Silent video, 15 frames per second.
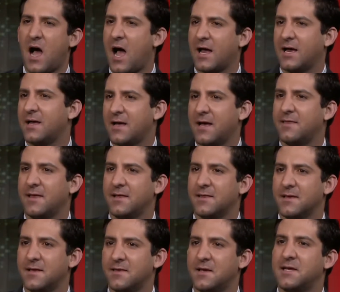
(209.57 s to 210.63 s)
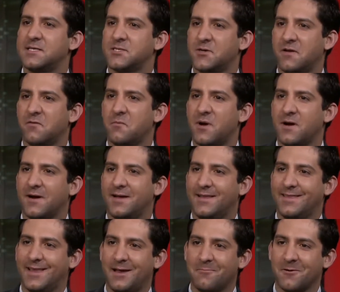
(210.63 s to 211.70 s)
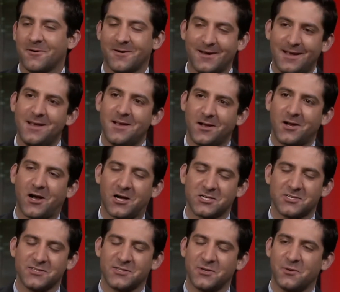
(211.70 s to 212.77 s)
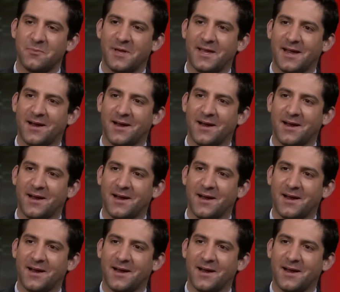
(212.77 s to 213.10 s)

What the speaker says: I think that the history of American labor cautions you to be